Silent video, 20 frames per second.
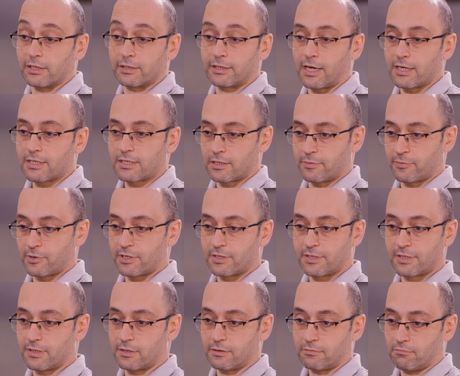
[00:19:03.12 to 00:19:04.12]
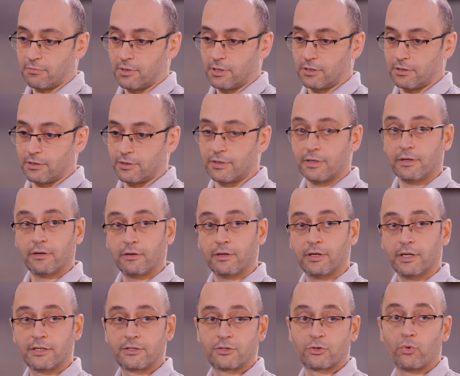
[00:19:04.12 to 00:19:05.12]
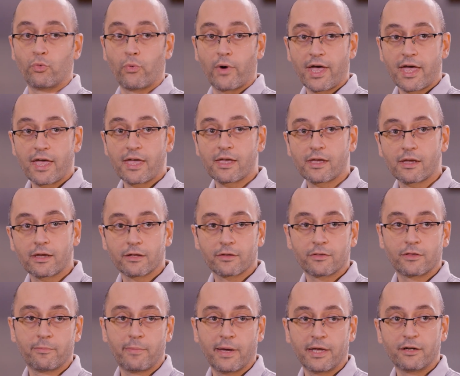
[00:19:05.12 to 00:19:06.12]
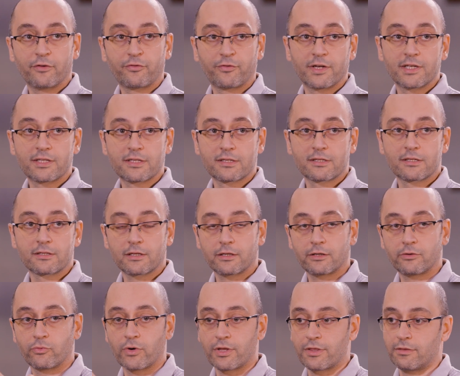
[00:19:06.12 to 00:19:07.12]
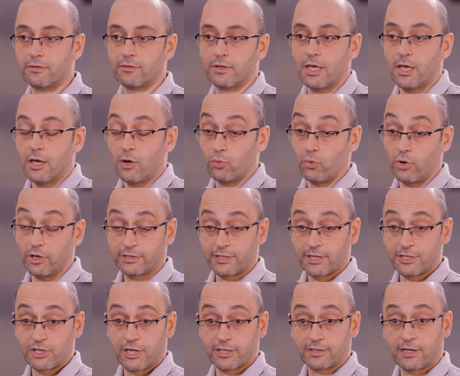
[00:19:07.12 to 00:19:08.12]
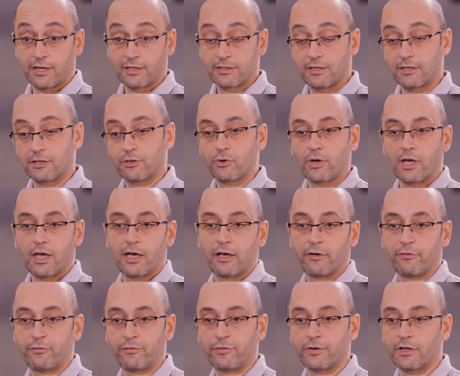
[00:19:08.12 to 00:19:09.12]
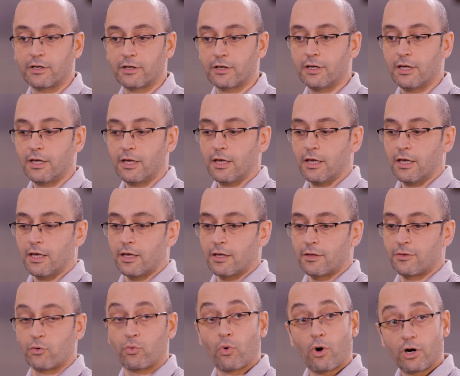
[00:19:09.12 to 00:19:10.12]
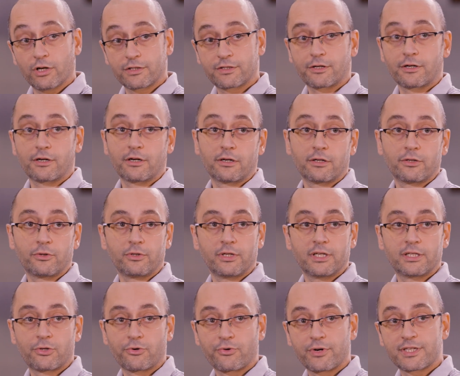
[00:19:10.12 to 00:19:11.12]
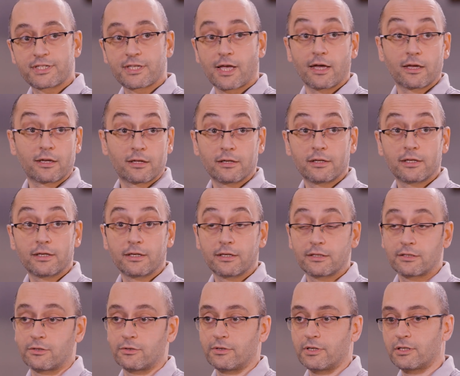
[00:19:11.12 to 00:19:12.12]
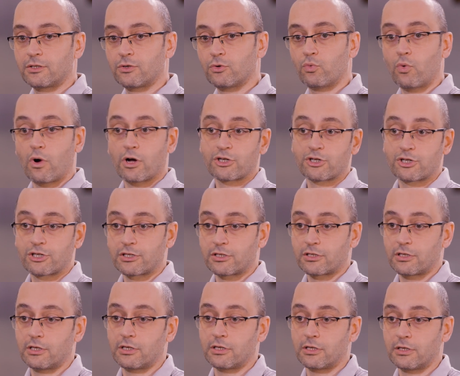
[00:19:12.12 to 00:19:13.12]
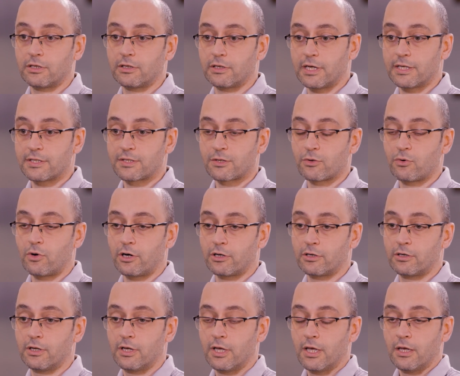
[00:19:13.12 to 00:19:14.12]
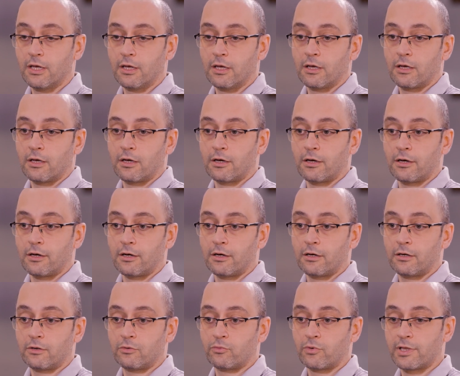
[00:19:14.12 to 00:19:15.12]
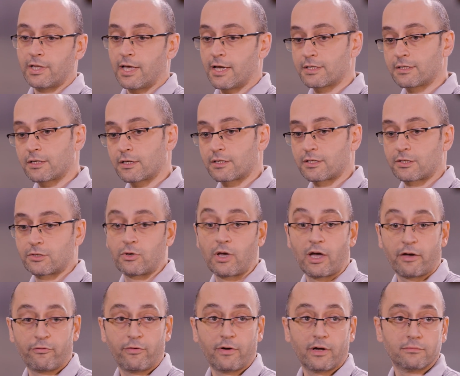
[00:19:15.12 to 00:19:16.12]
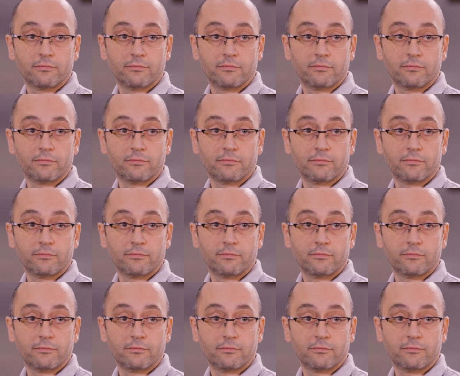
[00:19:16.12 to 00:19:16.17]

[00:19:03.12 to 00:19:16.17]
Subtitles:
customers need to weigh the benefits. With water jet cutting, you have the water, you need to recycle it, you need to wash, and so on. With lasers, you have